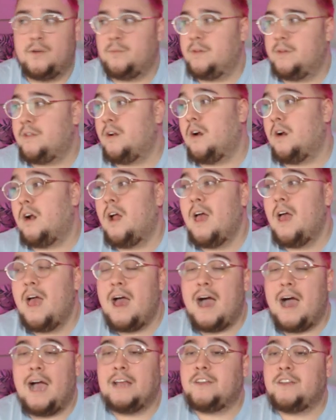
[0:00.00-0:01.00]
with her.
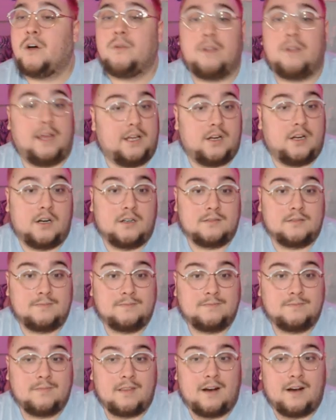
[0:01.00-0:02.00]
I don't like her.
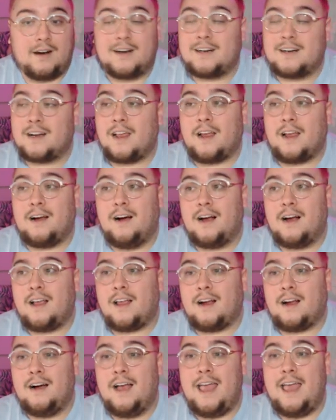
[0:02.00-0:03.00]

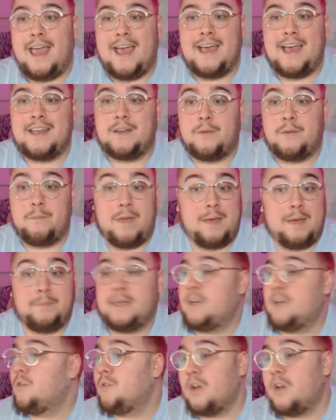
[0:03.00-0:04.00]
And maybe,
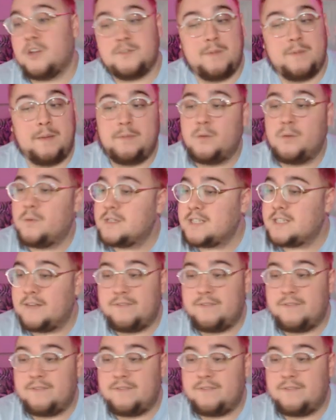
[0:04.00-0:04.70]
who knows, maybe once I